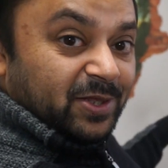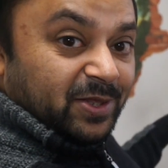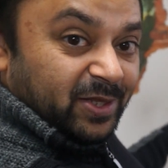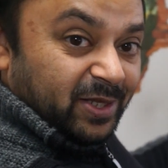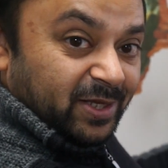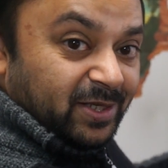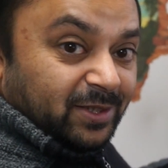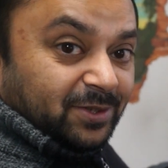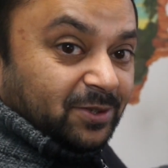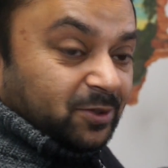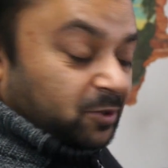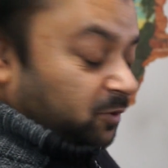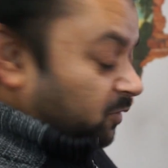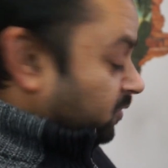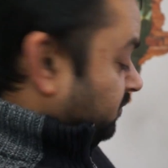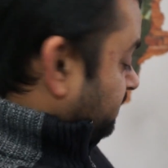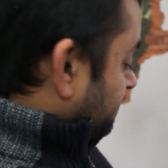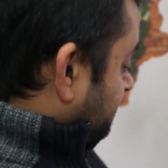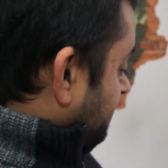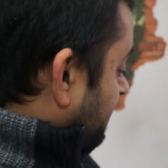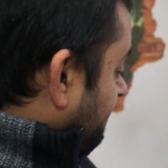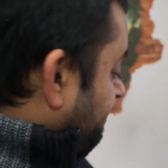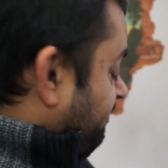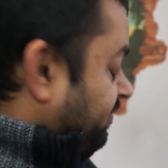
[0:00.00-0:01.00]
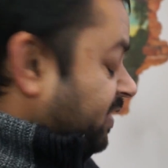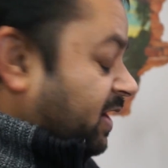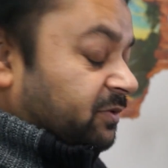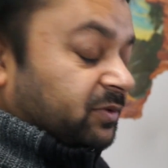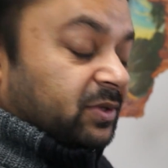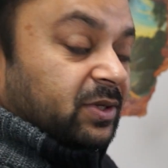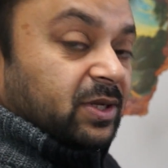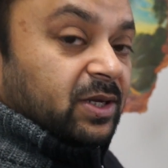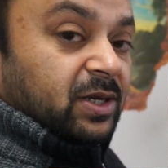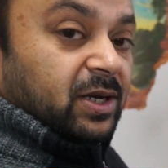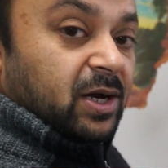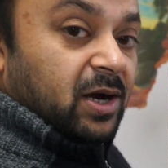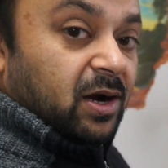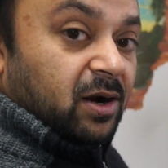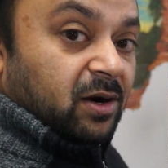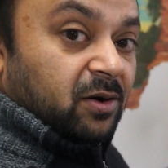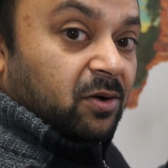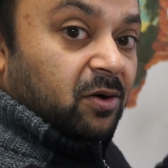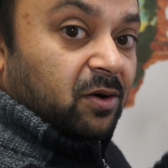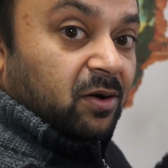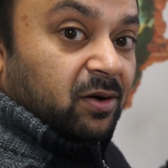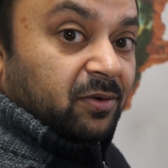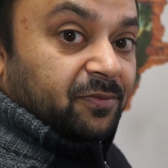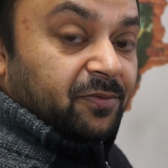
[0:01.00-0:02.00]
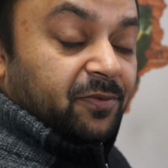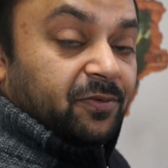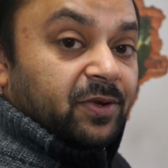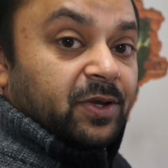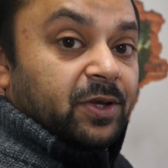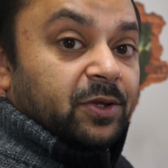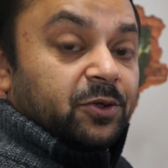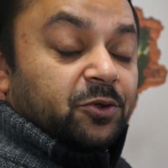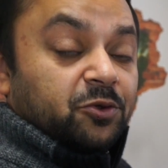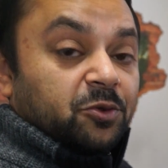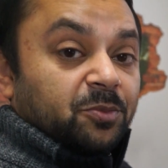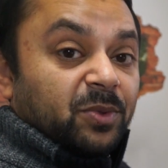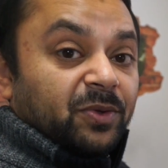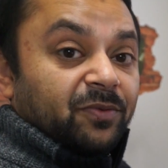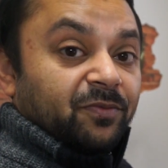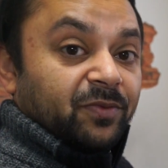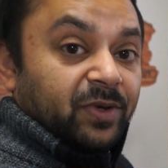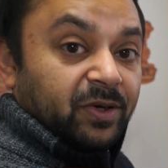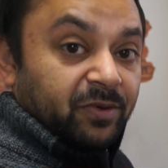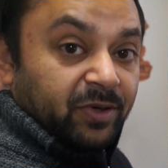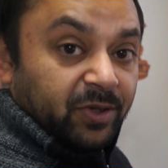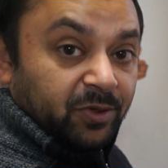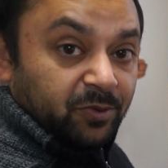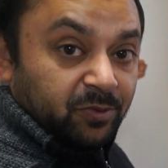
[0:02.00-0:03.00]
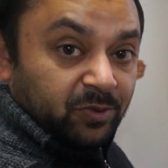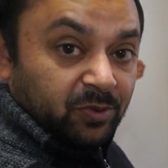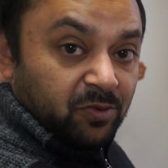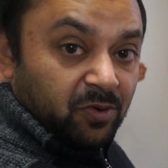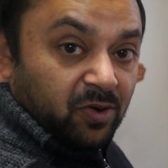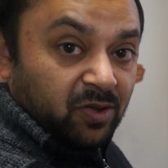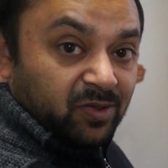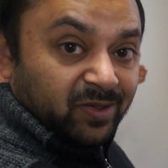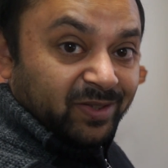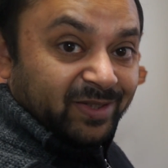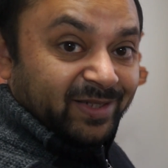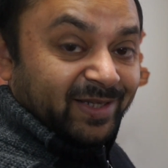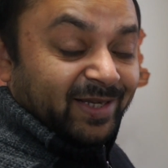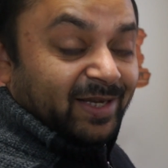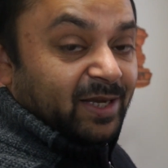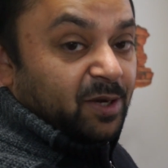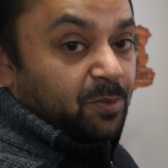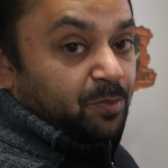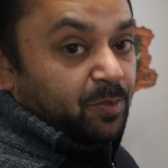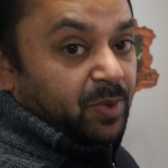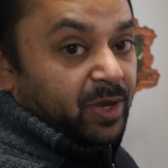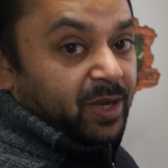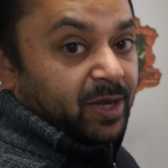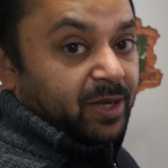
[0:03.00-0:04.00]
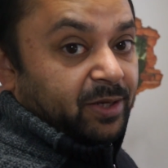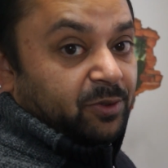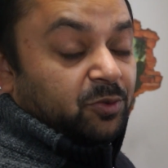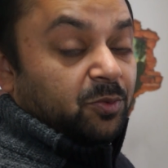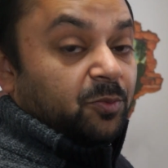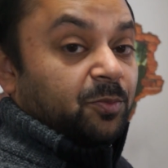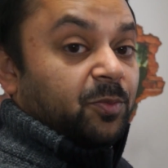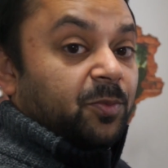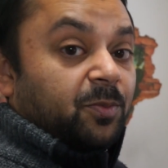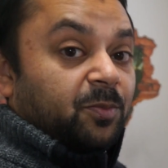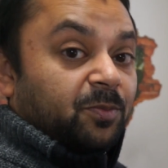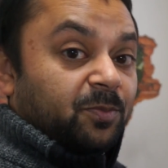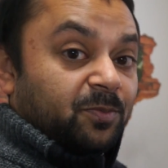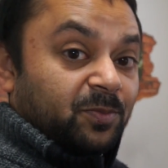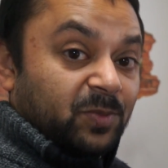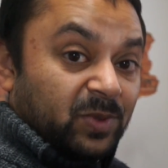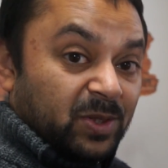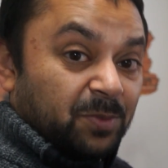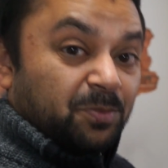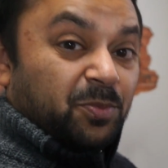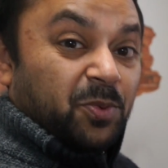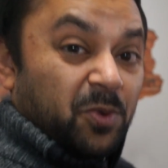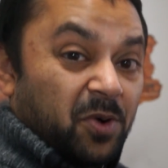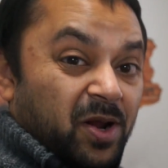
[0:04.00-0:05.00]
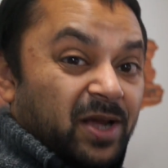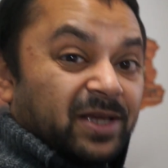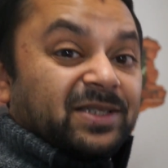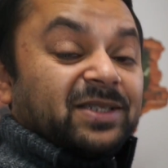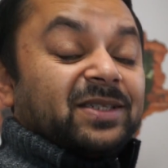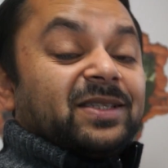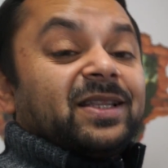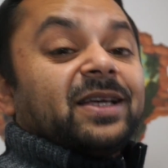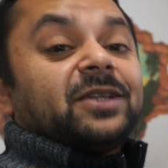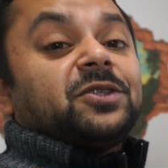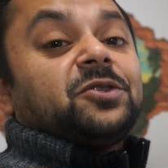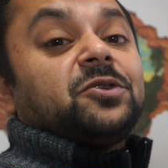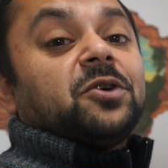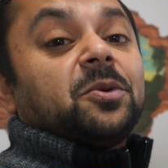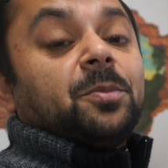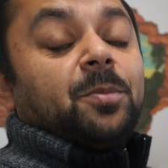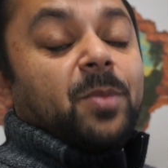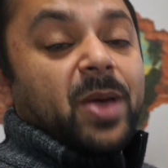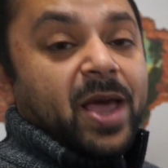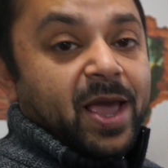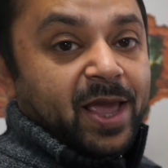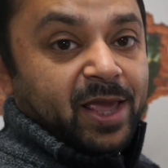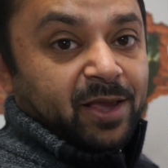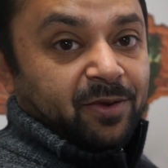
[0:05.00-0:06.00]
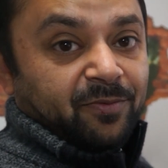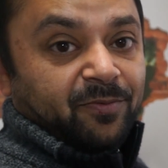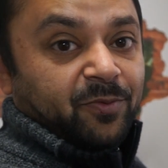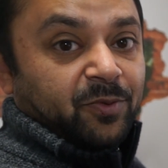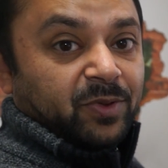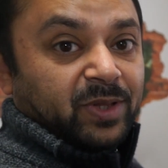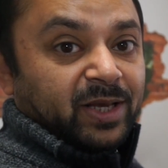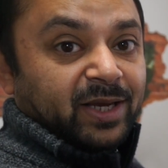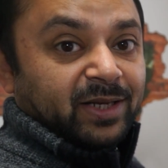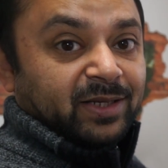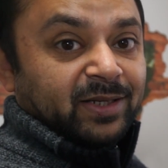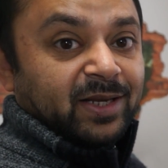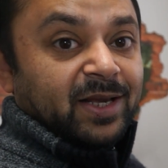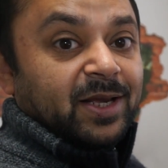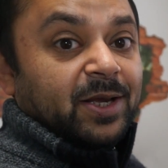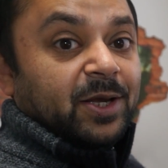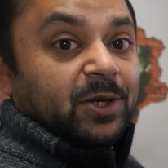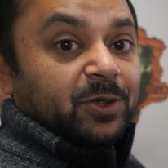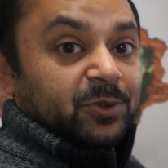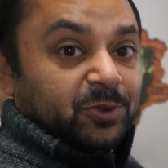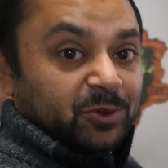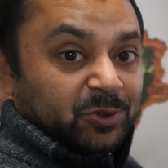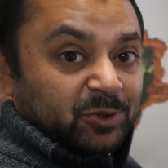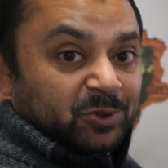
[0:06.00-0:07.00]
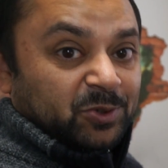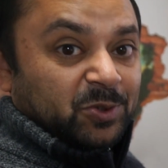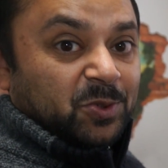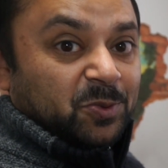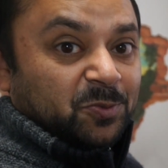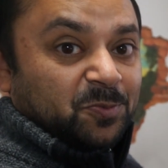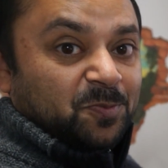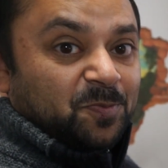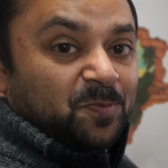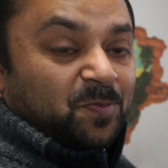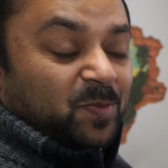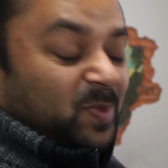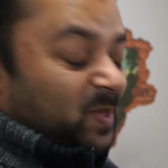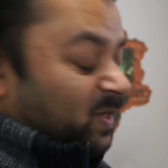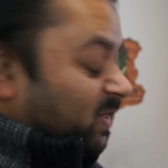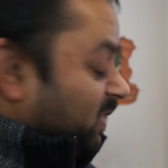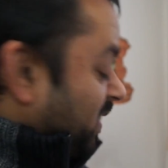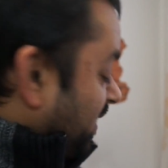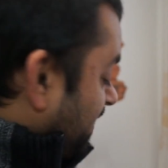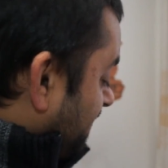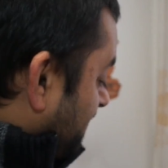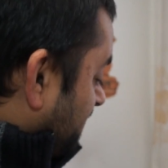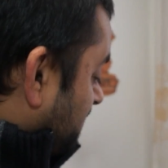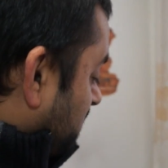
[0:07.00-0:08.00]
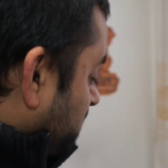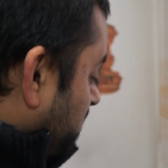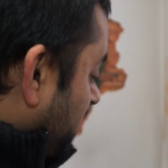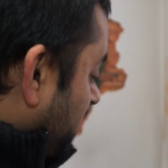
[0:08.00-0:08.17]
These clones I found are off to be very good quality compared to the price that you're paying for that. So that is